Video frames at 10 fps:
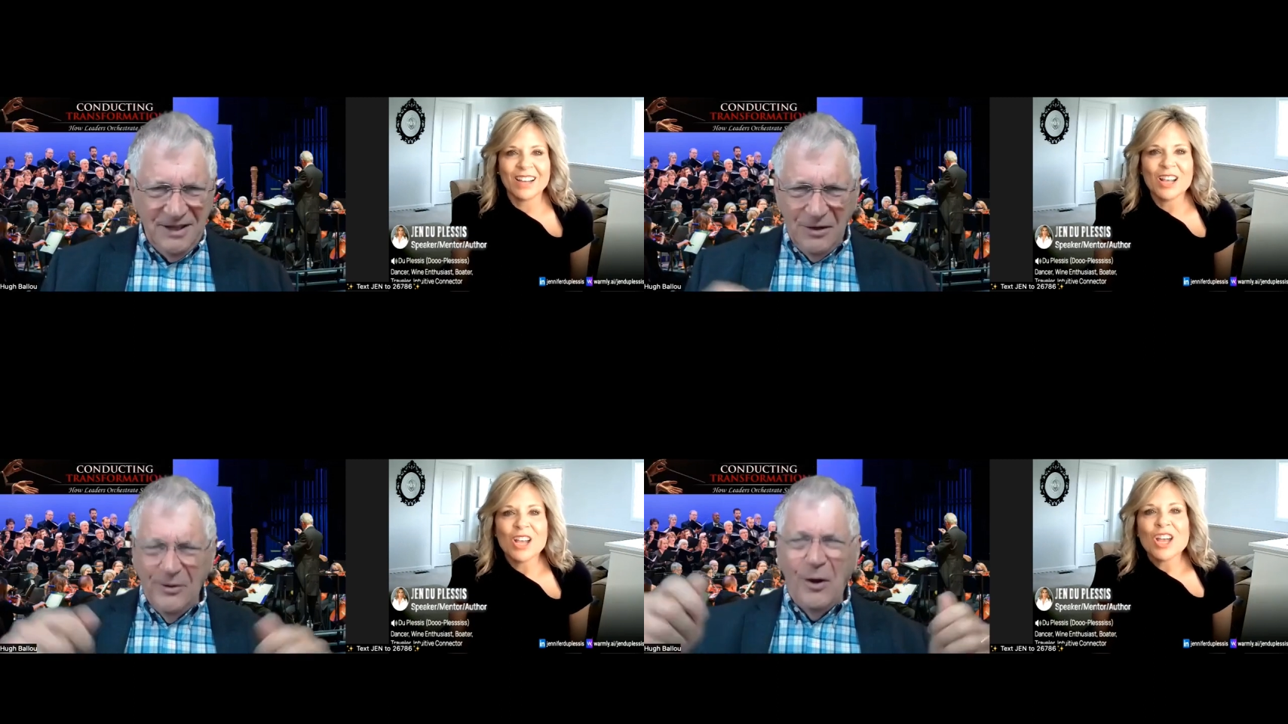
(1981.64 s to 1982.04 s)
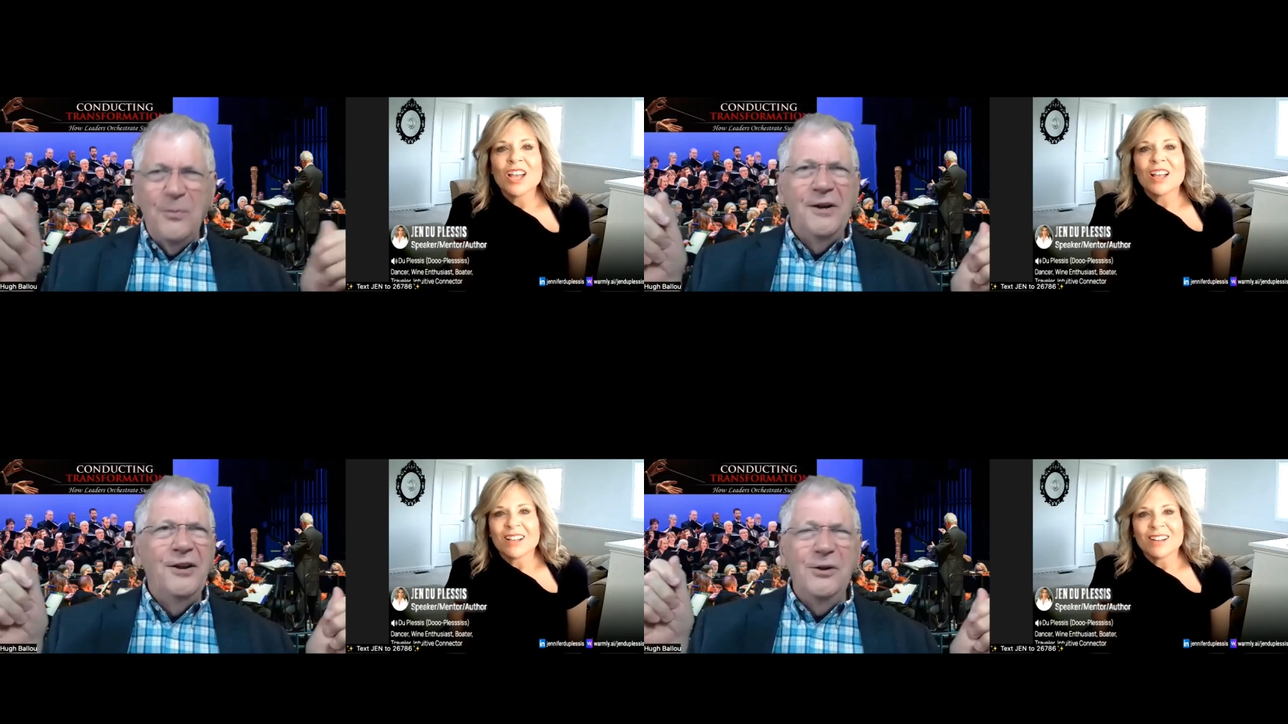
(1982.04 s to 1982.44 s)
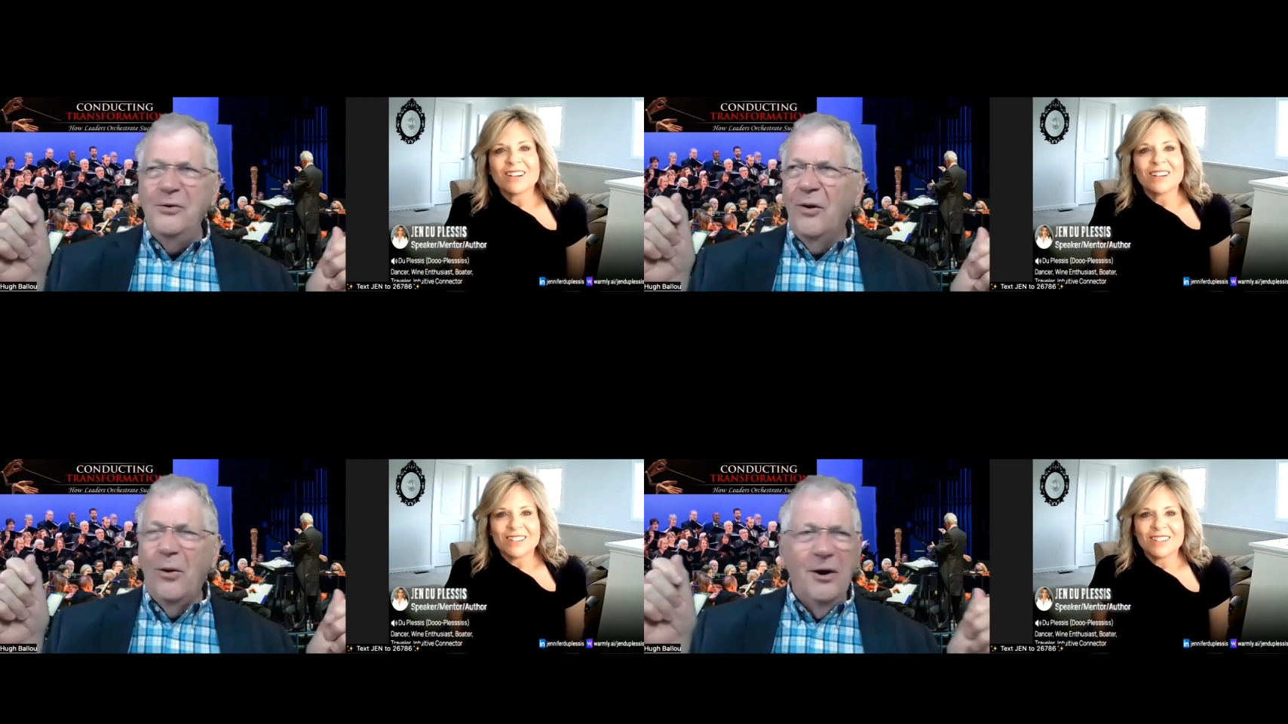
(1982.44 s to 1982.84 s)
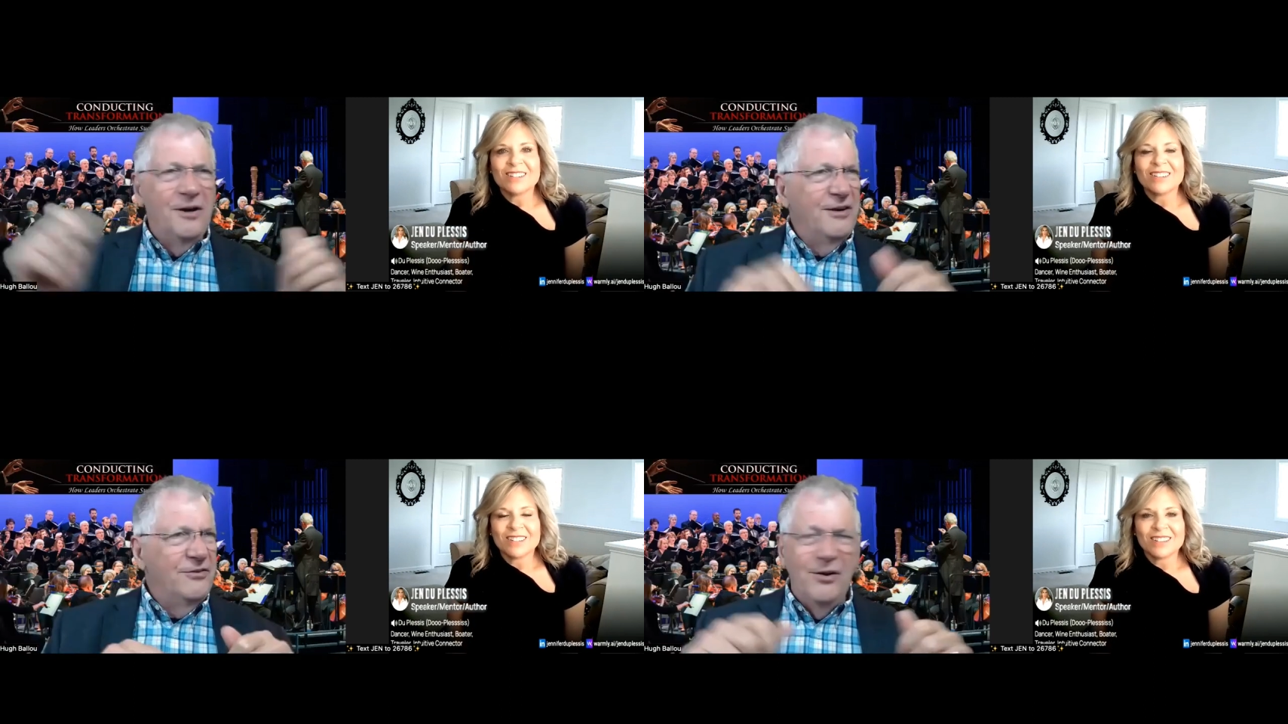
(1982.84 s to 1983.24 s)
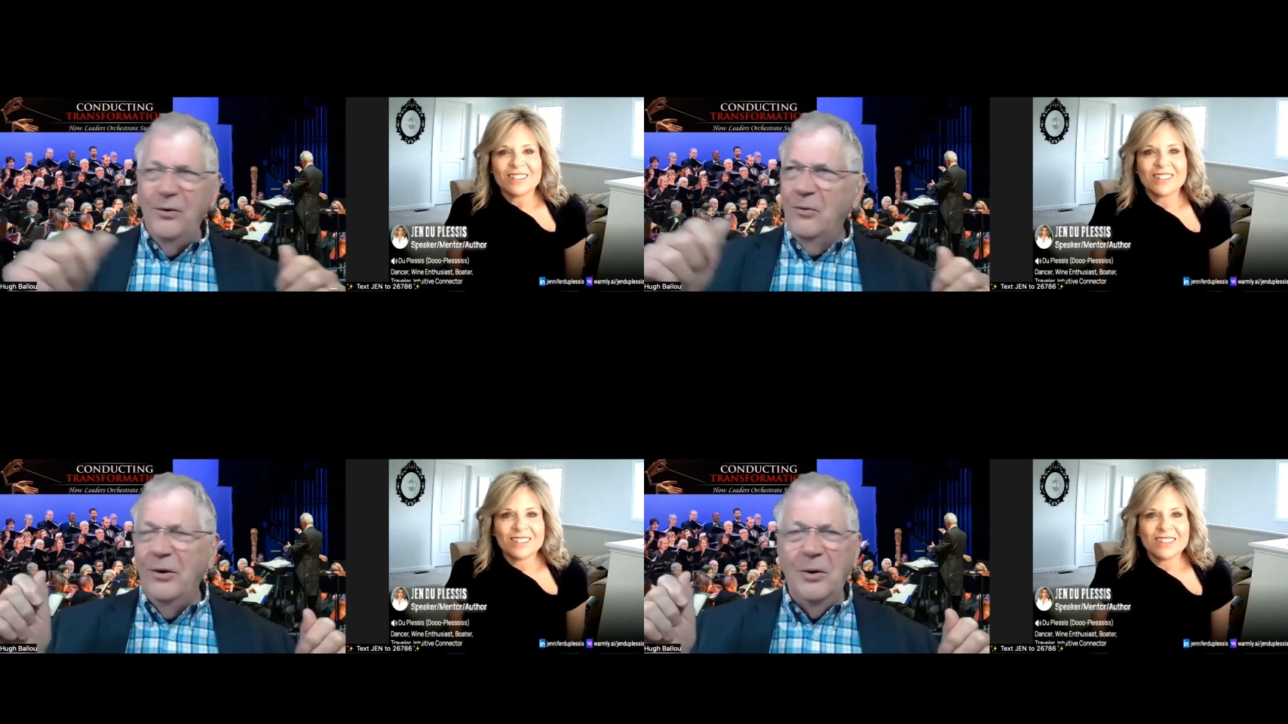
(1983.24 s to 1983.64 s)
Speaker 1: Yeah, we open a new door and there's a new
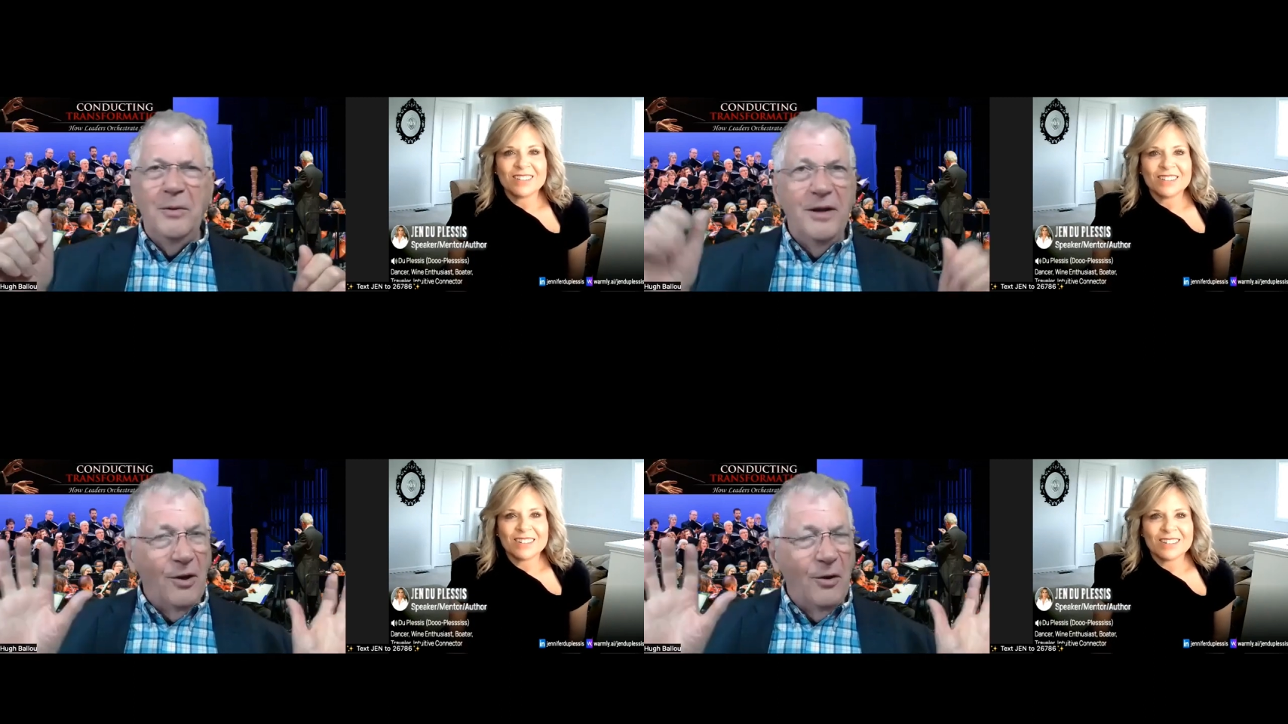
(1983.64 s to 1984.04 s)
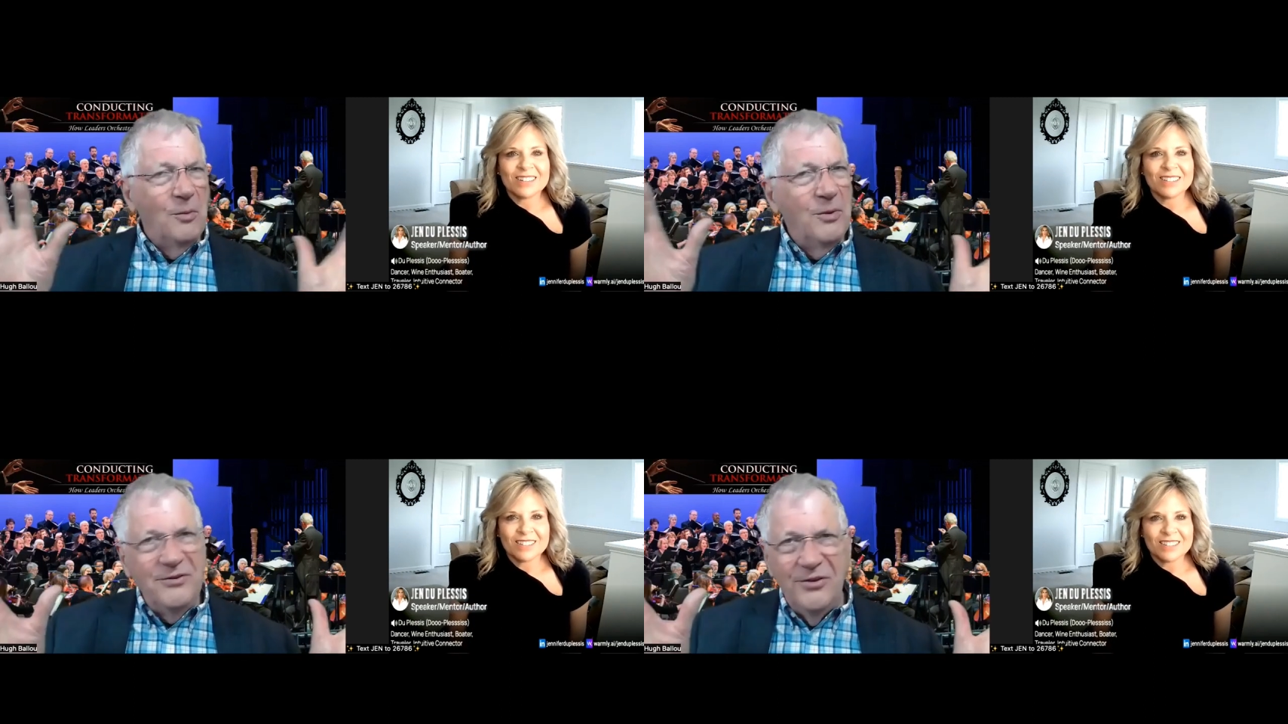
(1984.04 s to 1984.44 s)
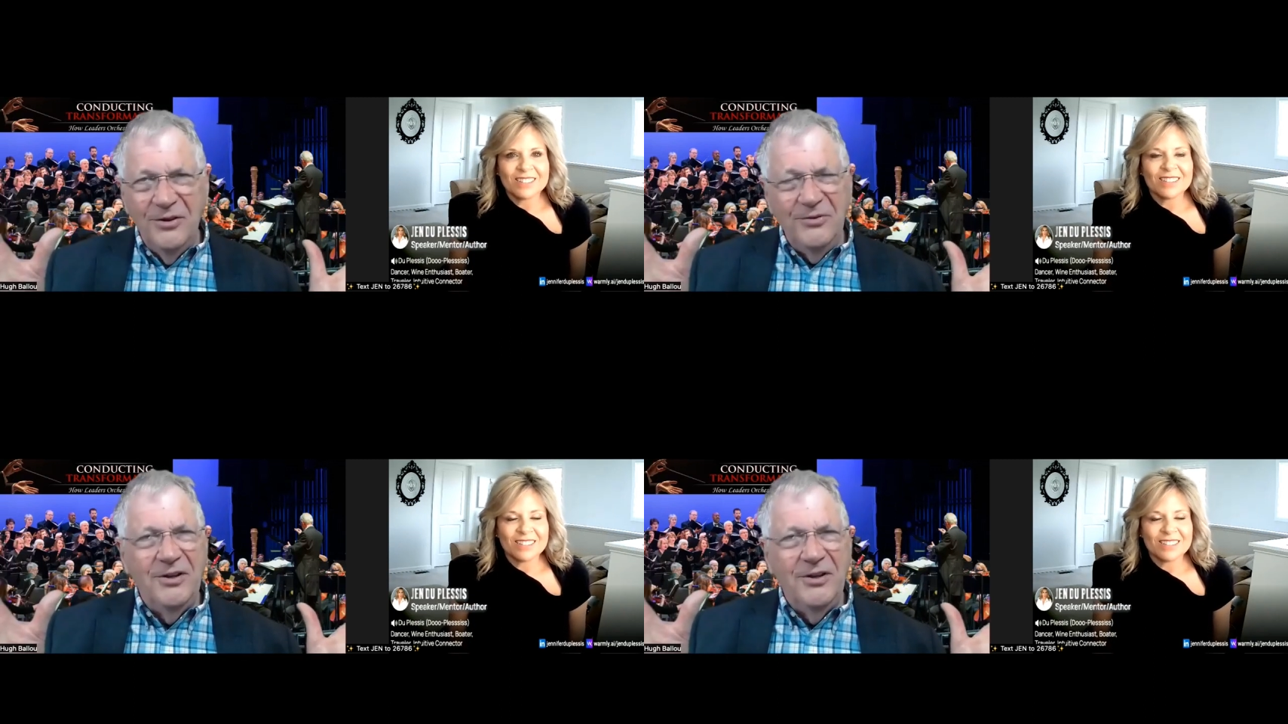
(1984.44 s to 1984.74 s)
room and a whole bunch of new